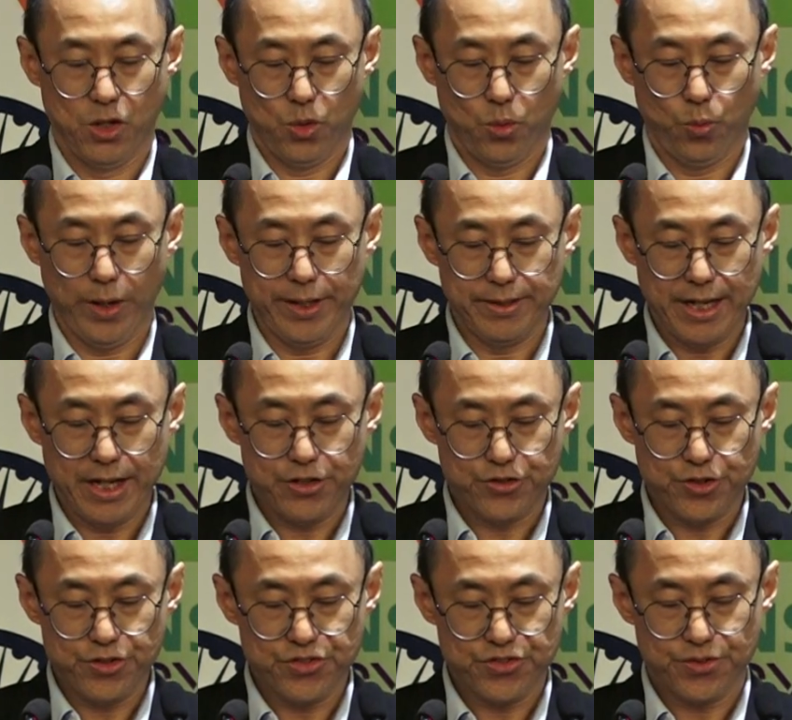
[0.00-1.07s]
where
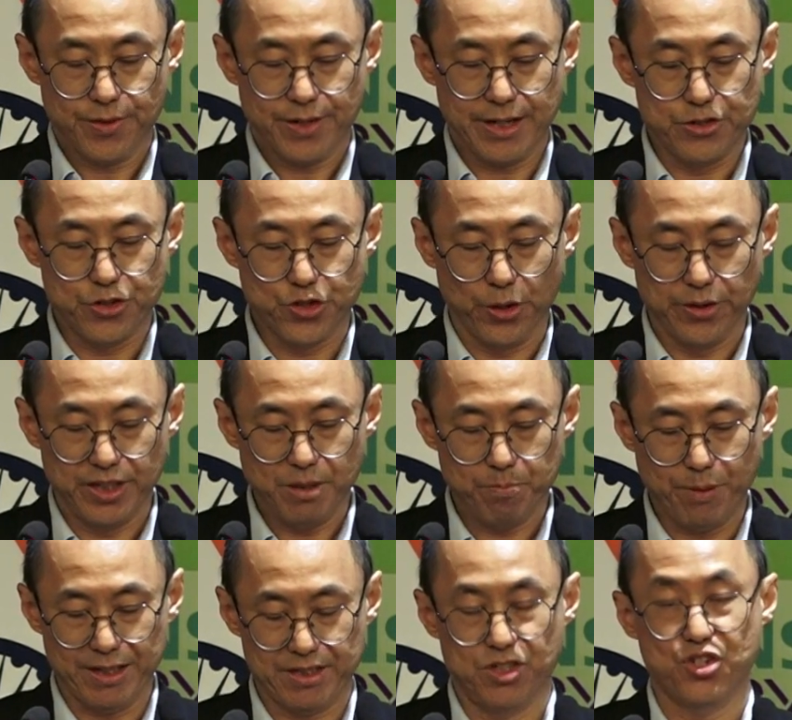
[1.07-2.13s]
nations can jointly
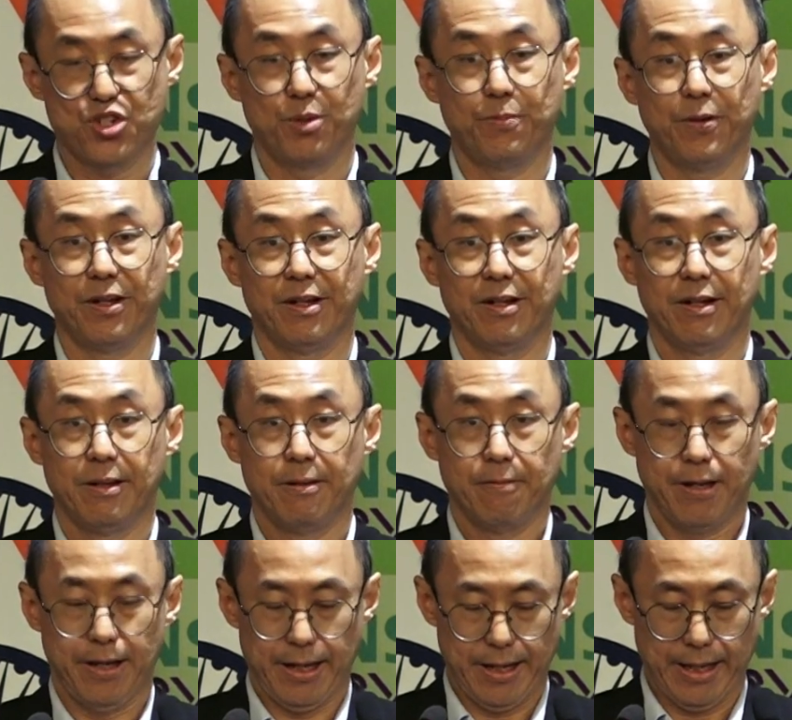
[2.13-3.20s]
participate
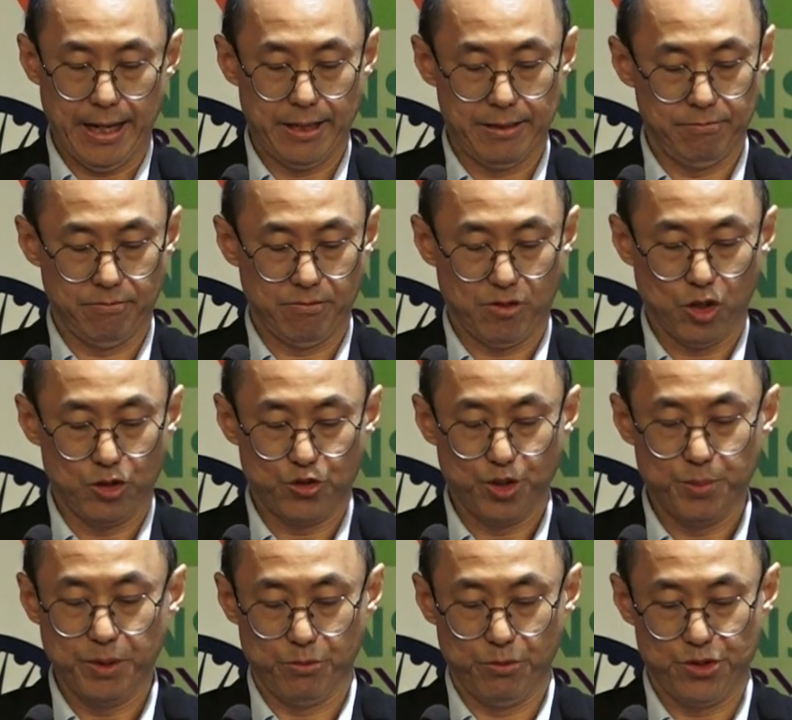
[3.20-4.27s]
and
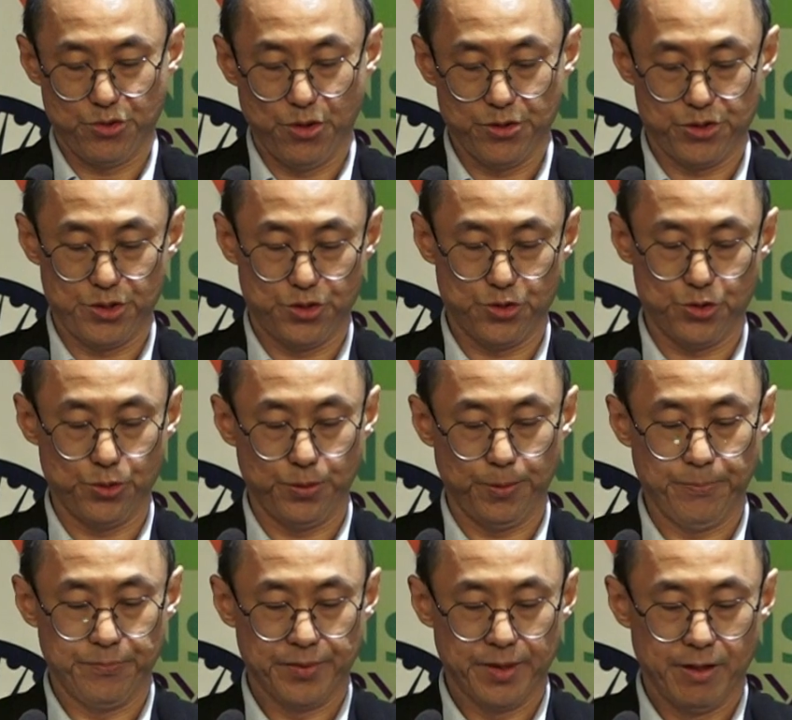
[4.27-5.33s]
contribute resources to.
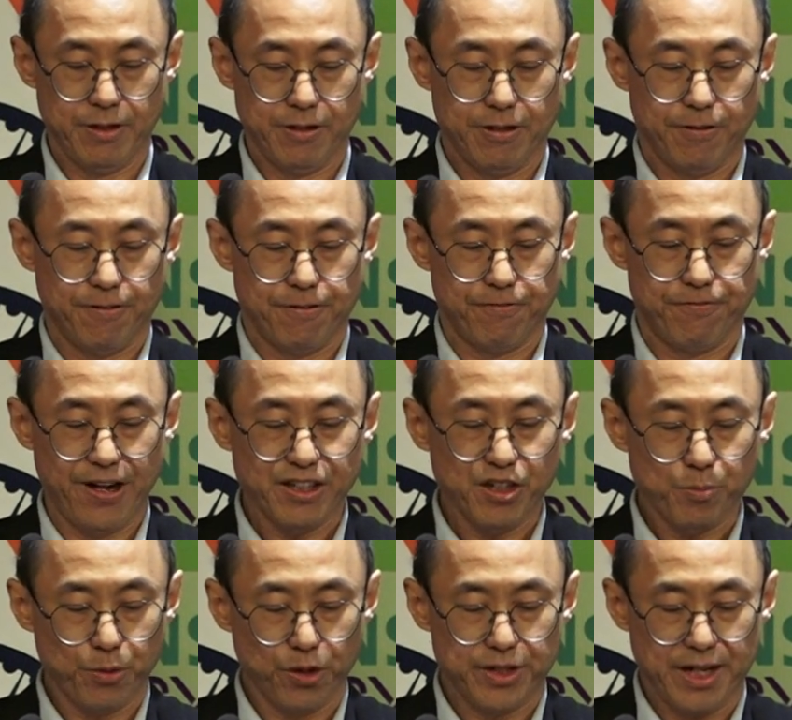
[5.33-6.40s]
Final
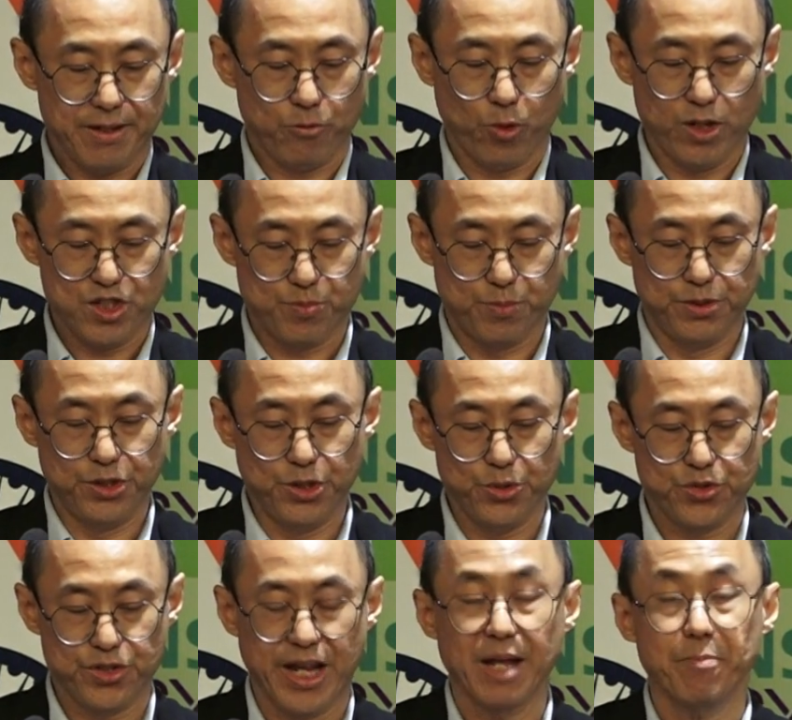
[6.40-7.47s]
product, once
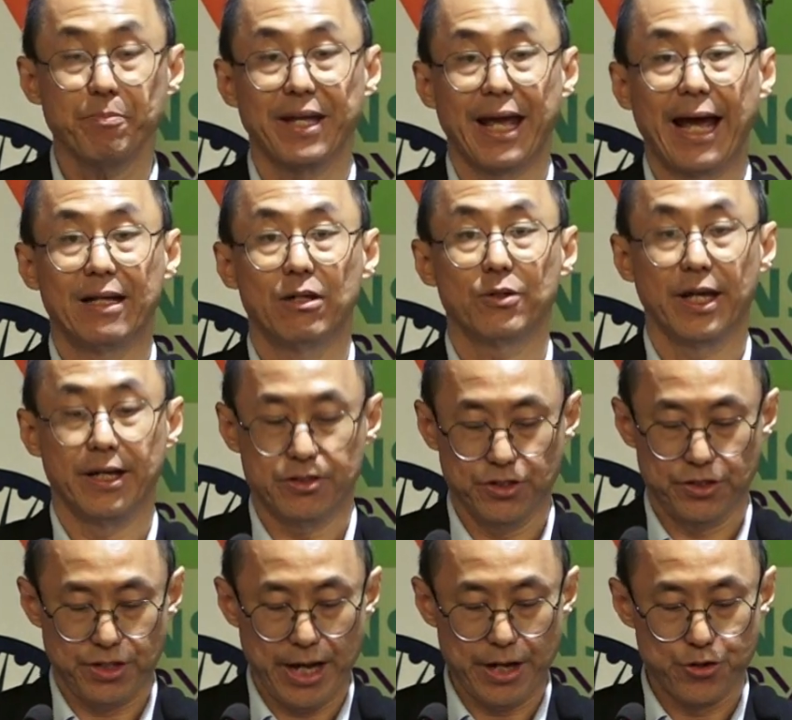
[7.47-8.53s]
produced, can be allocated
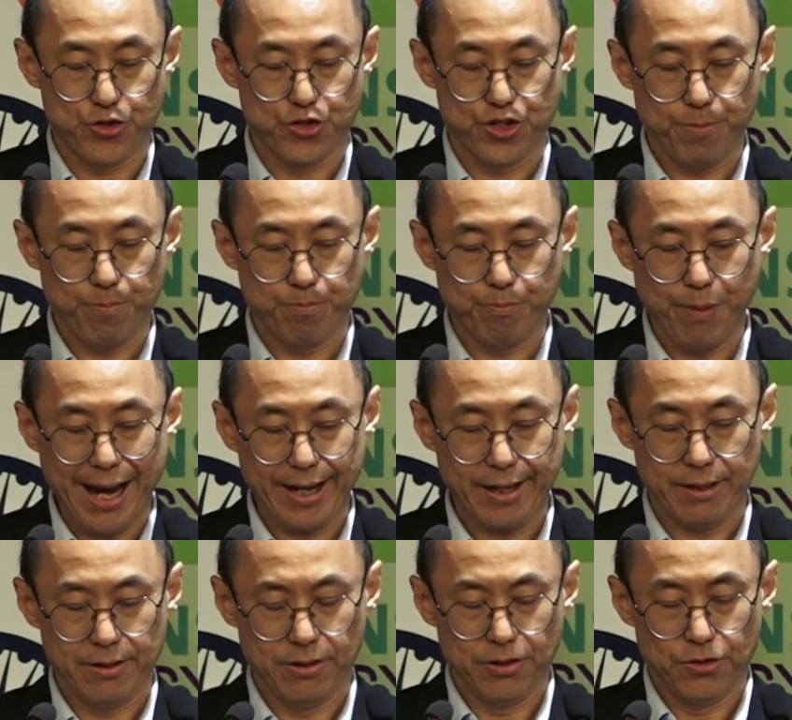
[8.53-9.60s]
and shipped back
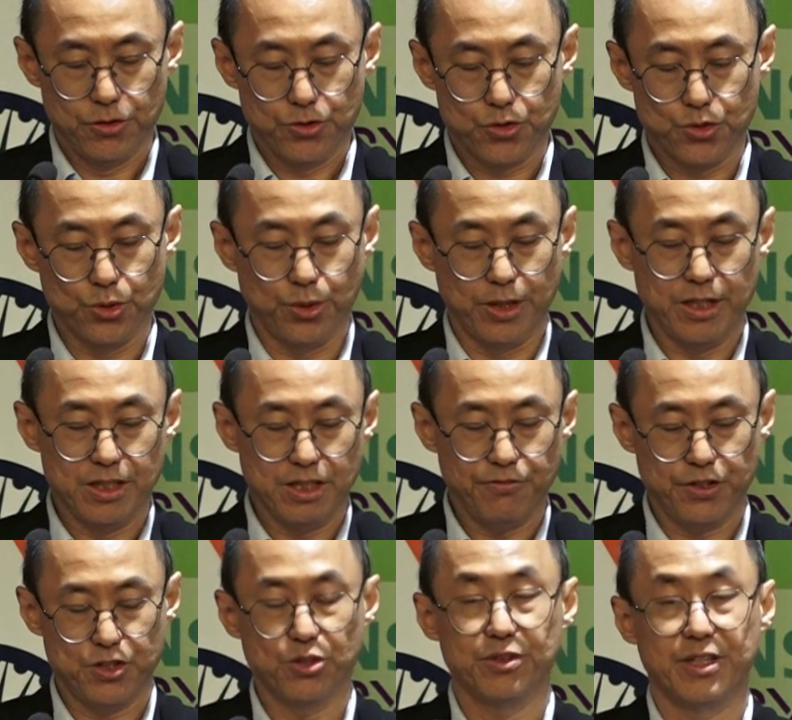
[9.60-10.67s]
to
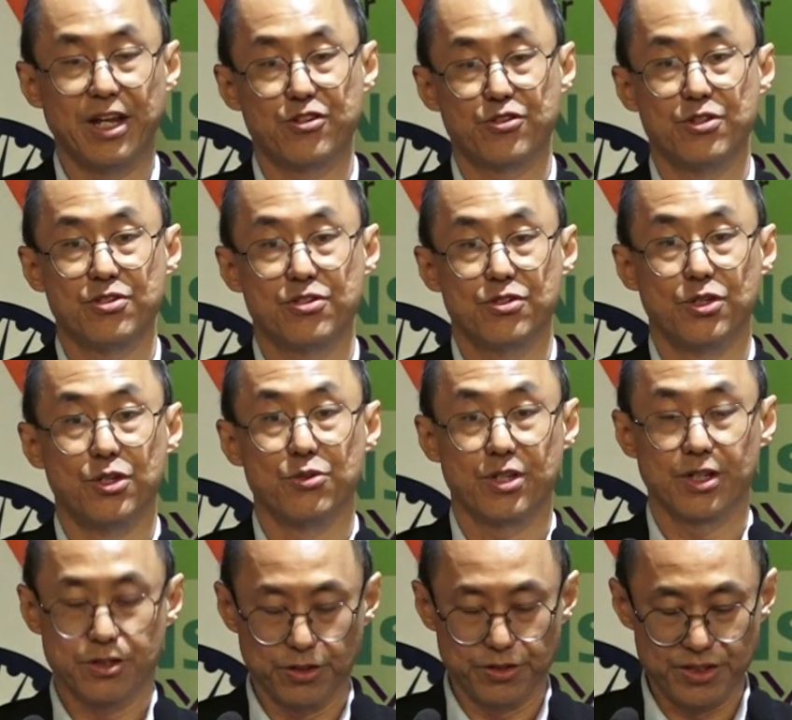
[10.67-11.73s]
individual nations using
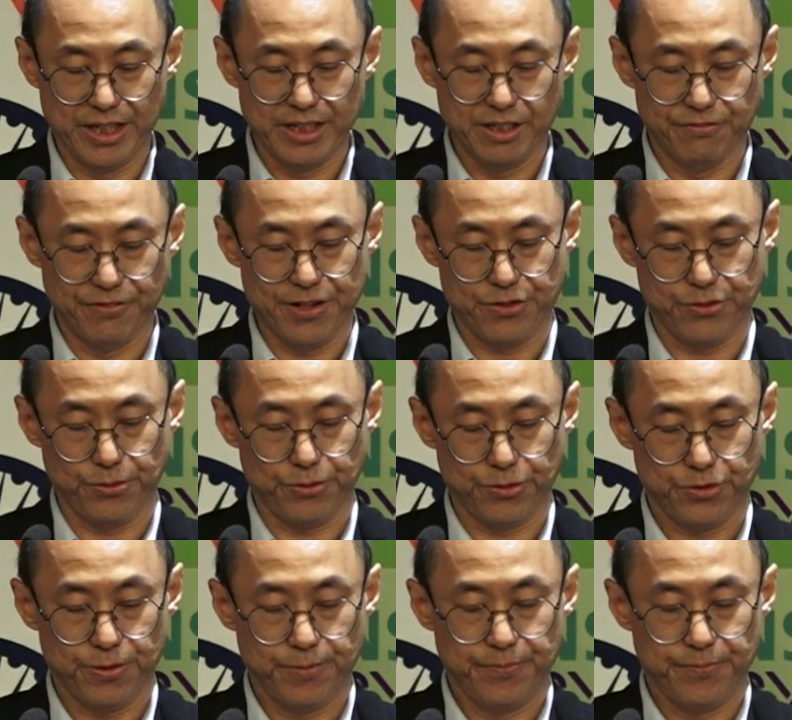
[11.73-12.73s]
container vessels.